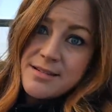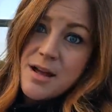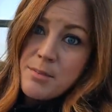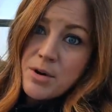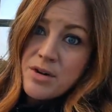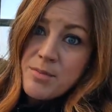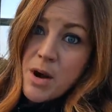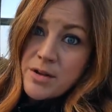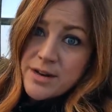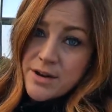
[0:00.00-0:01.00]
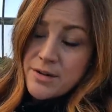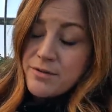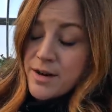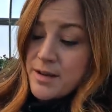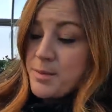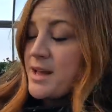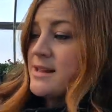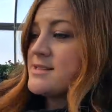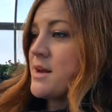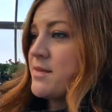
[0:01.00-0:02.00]
number of pollinator friendly
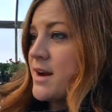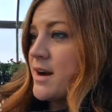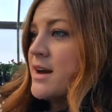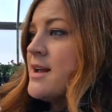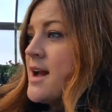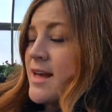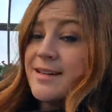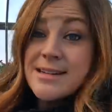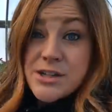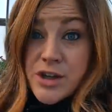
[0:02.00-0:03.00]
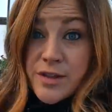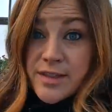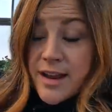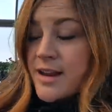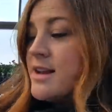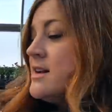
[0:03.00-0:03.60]
plants out there, I think, is a good thing.